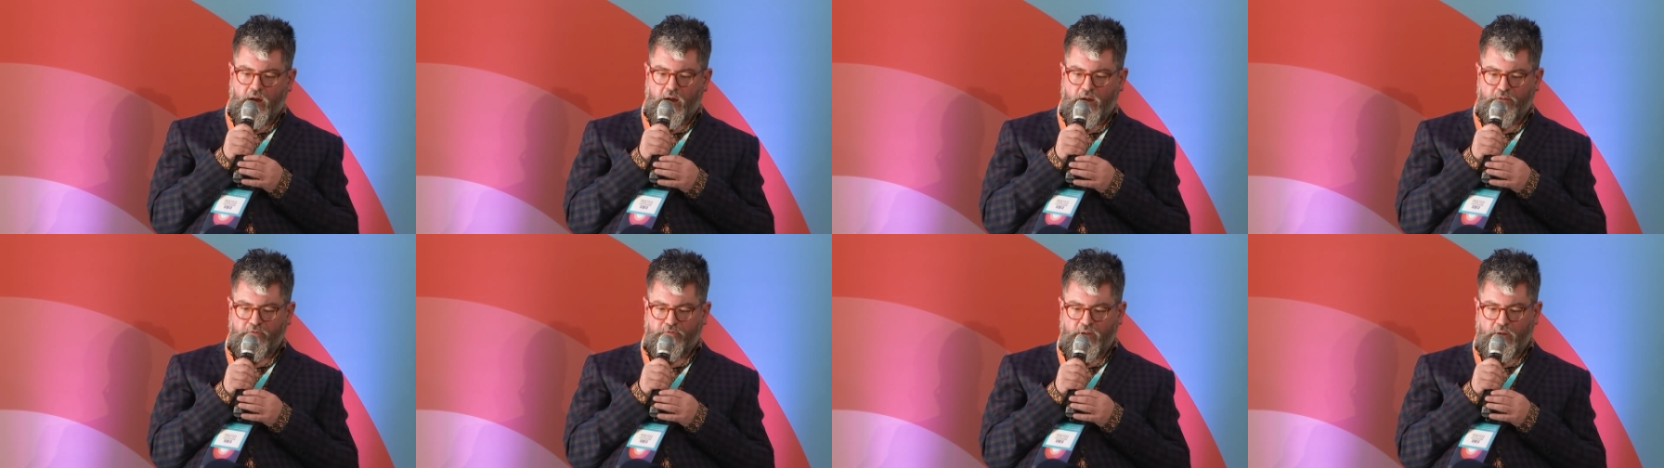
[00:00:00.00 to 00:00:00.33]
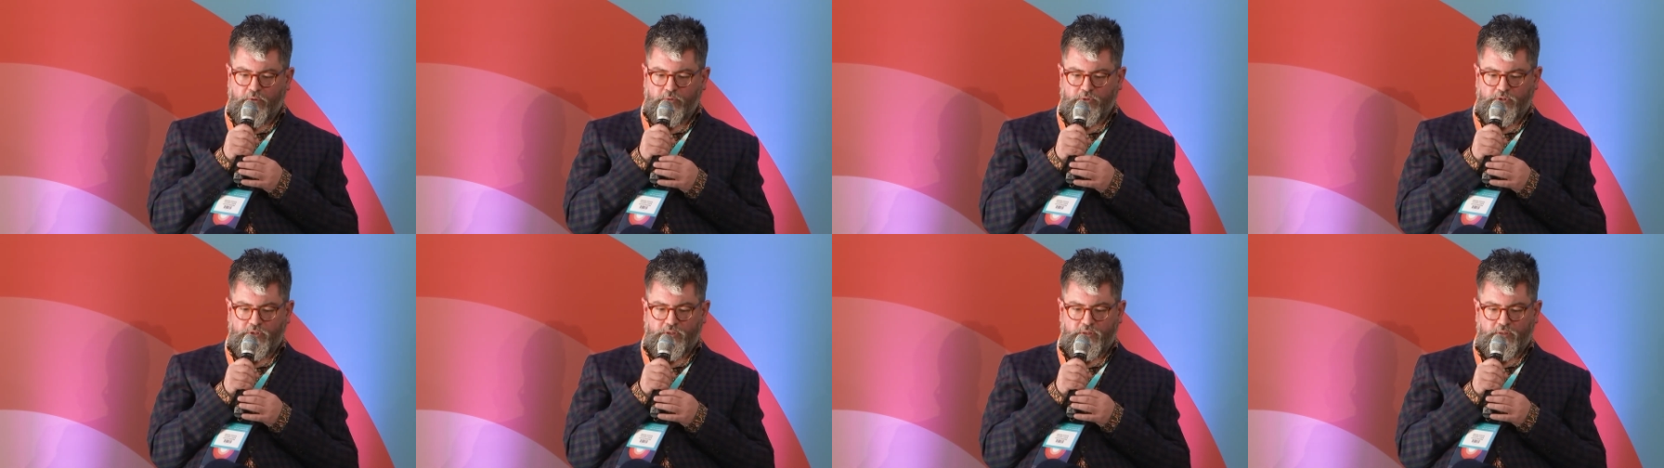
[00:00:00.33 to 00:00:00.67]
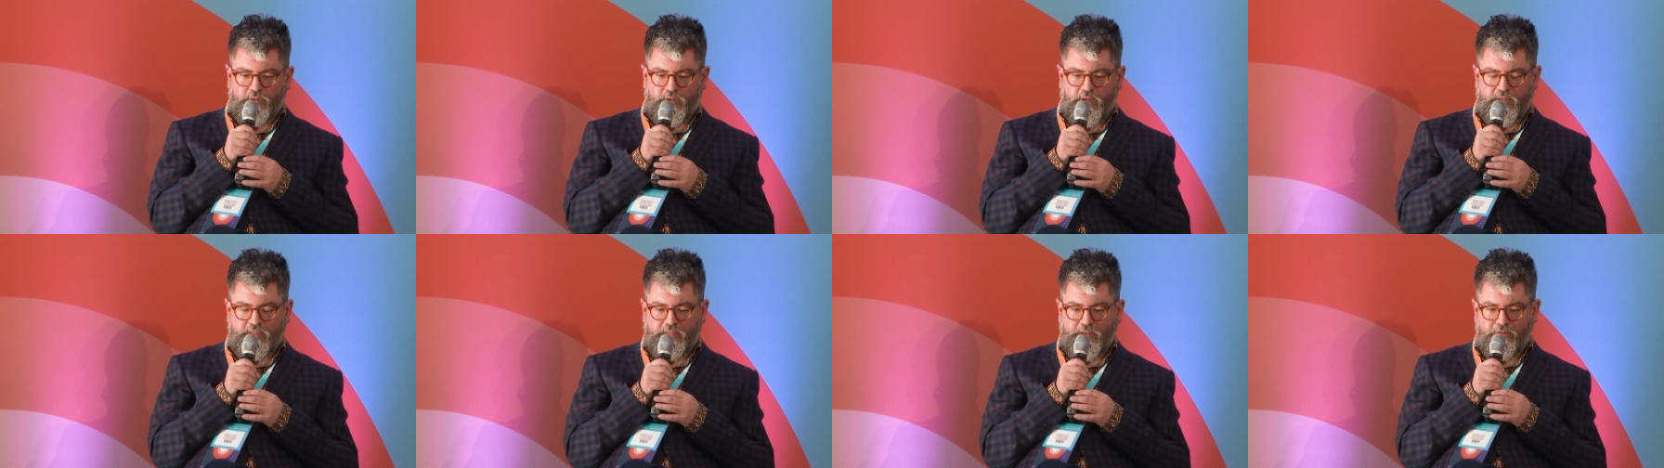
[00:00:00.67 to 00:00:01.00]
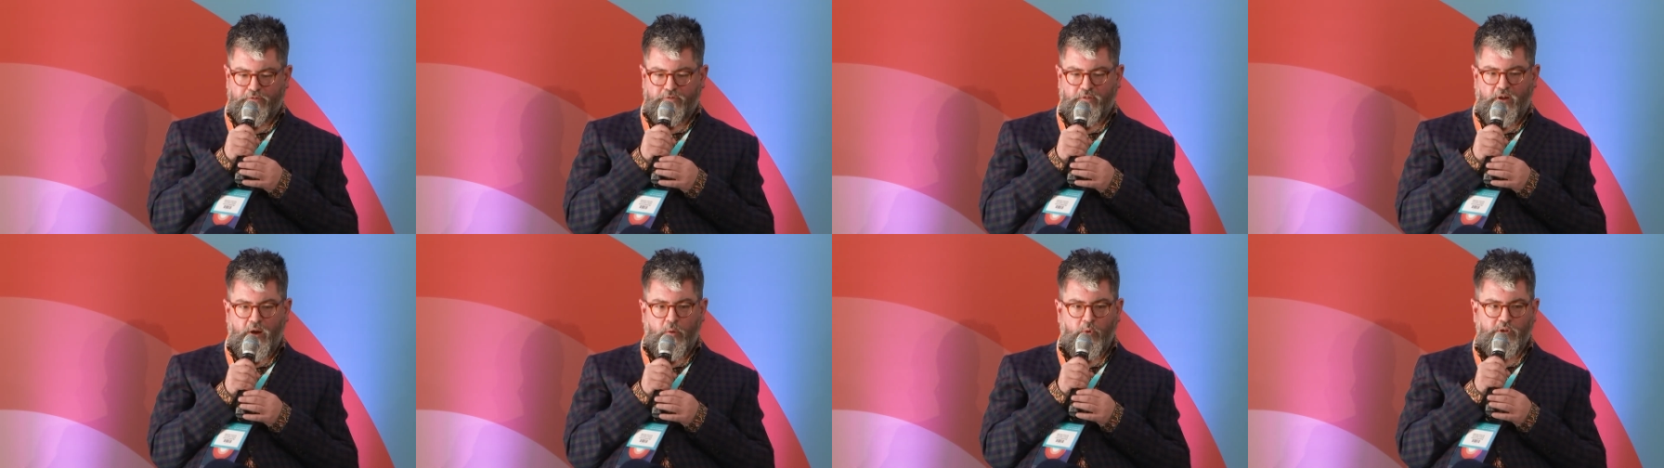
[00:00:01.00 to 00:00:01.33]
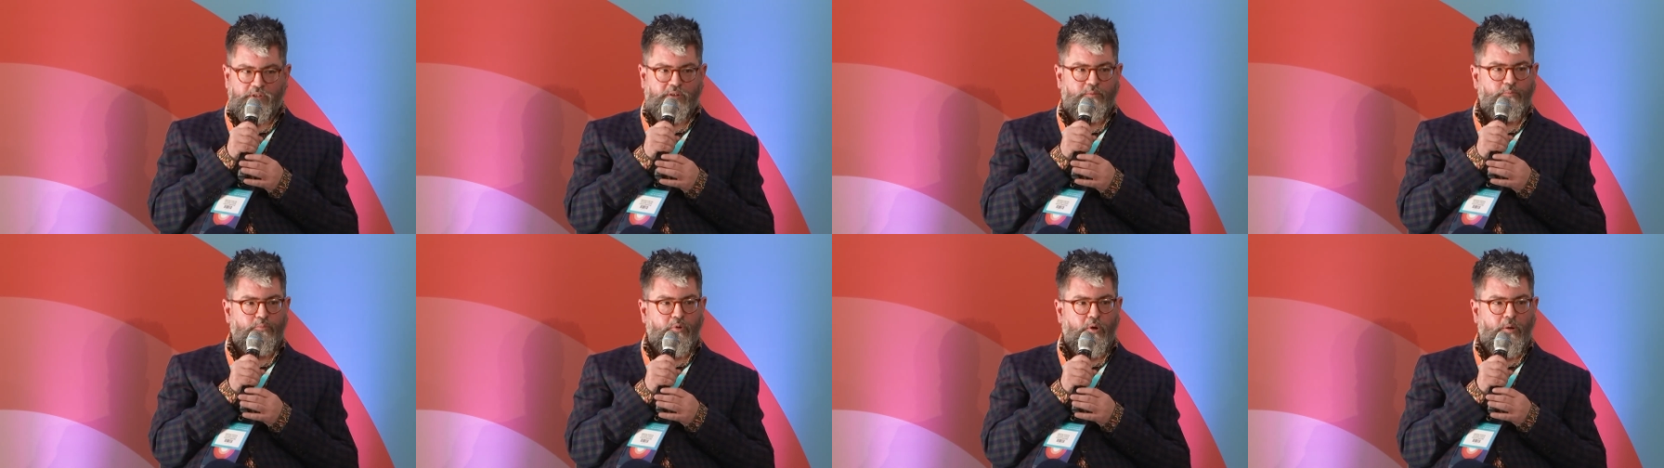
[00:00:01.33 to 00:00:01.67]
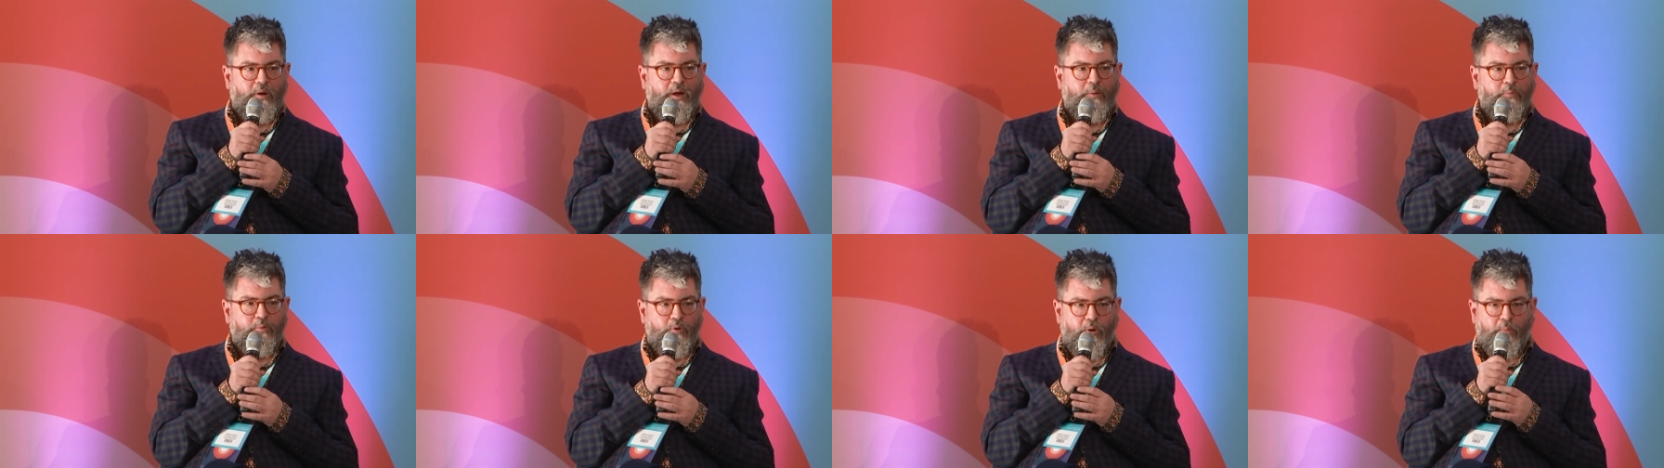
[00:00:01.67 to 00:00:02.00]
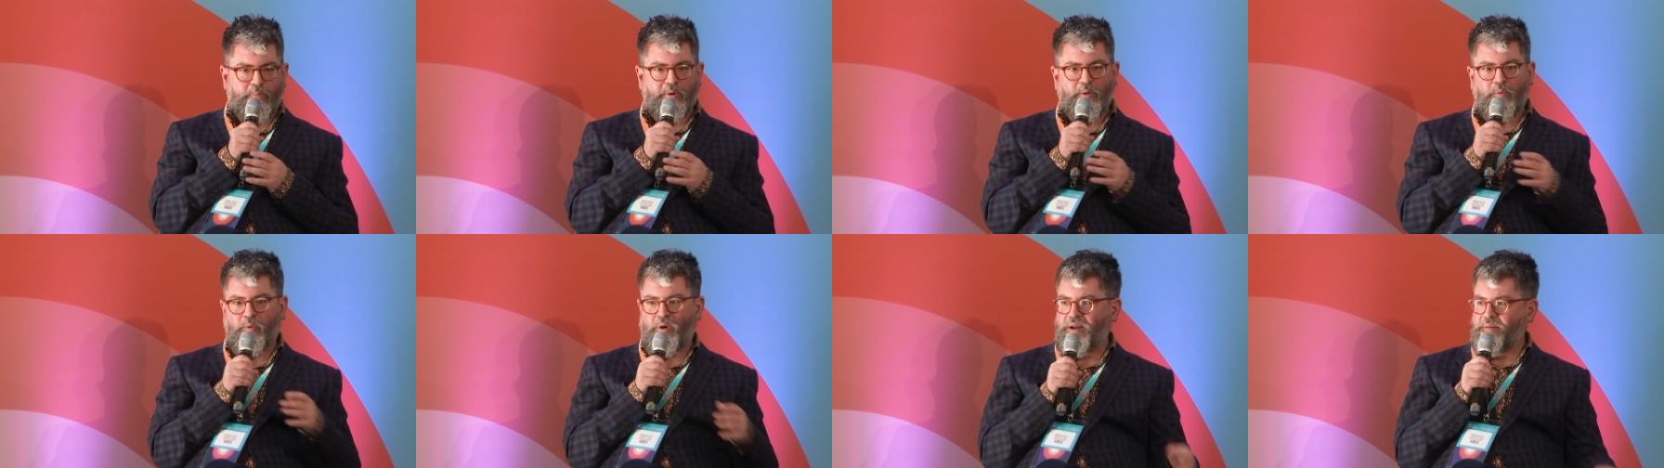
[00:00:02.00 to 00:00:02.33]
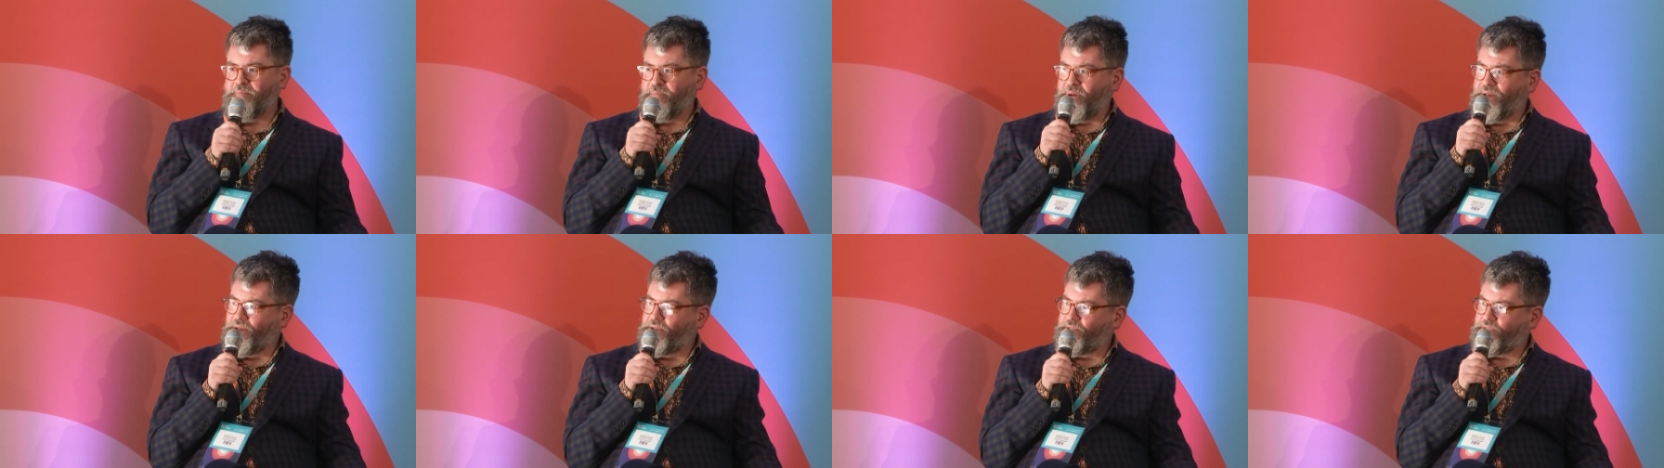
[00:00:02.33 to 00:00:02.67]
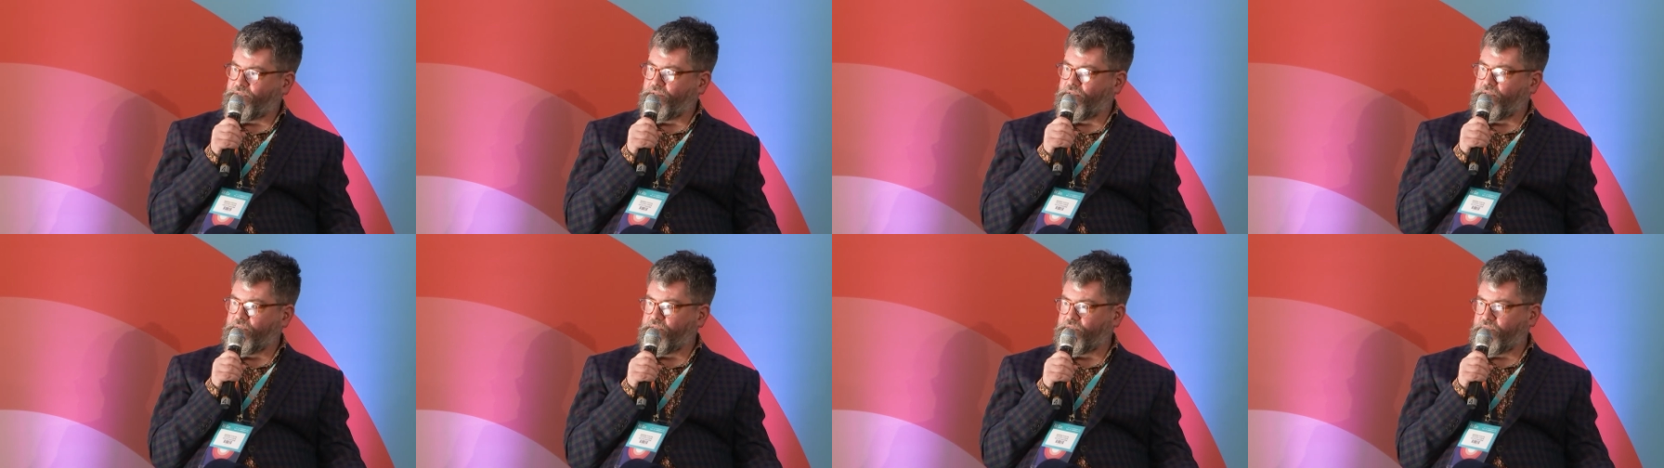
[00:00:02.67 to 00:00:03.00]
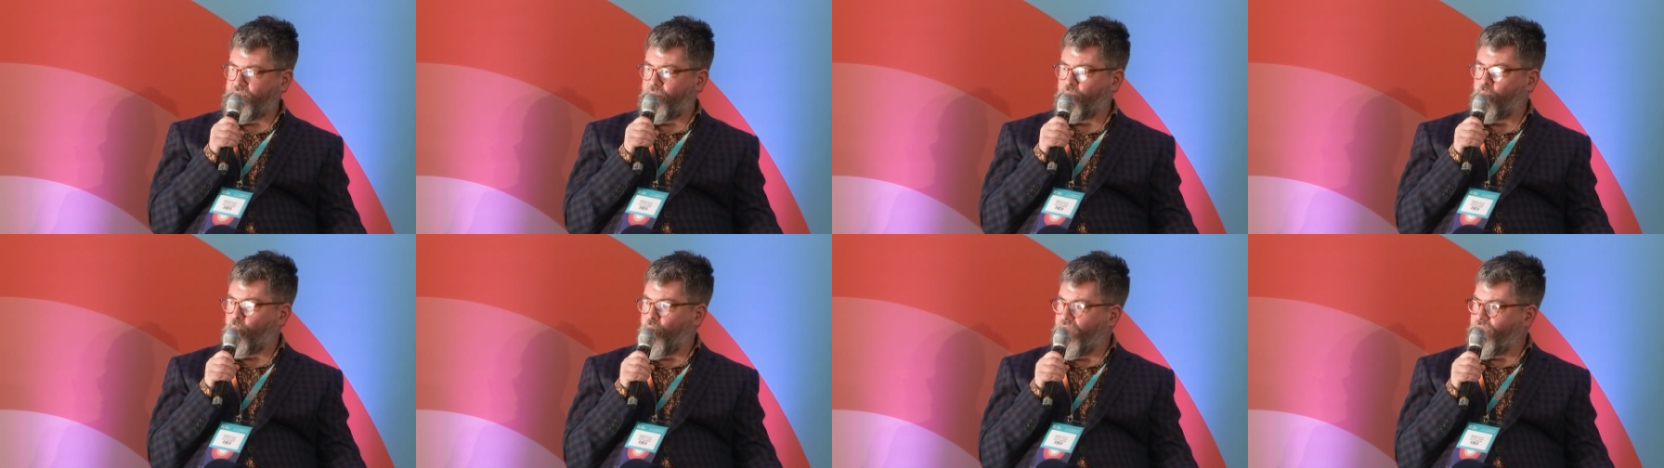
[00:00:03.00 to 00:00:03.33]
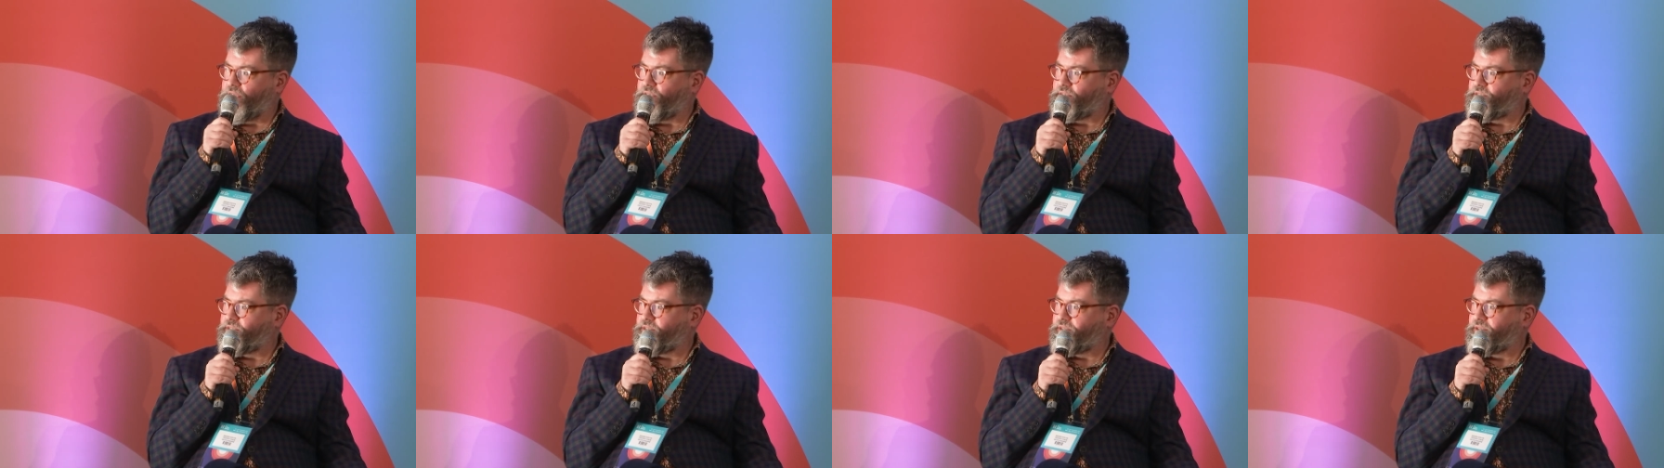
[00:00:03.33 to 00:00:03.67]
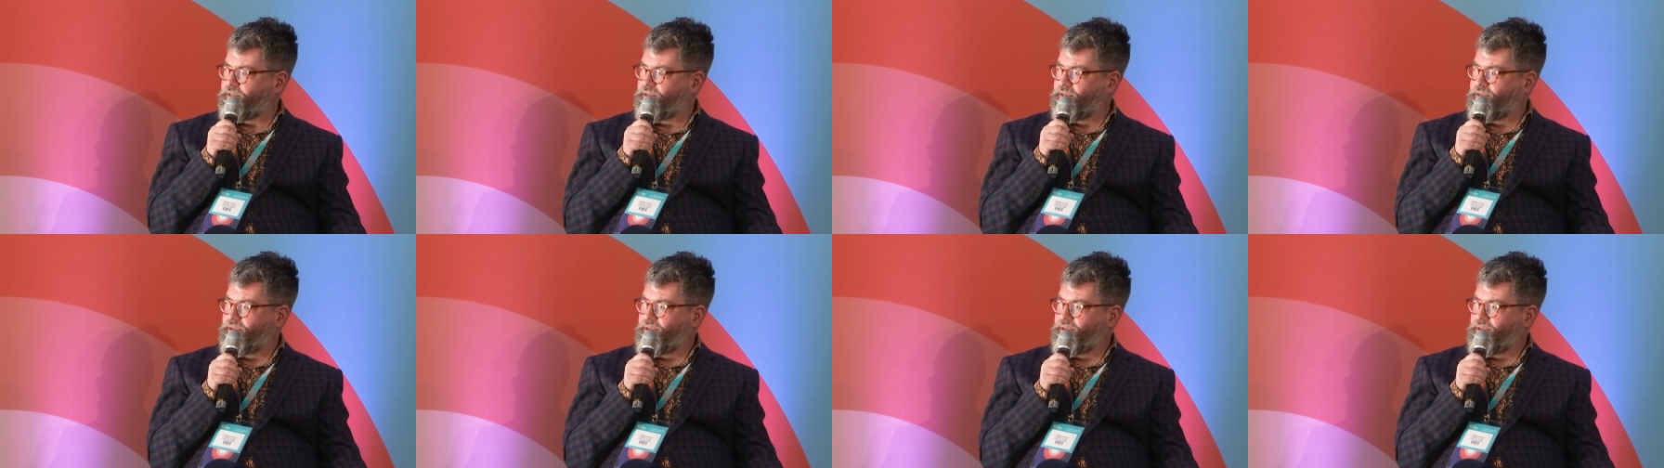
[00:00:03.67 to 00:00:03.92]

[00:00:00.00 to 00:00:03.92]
I felt as if I wasn't pro a proper wine person in some ways.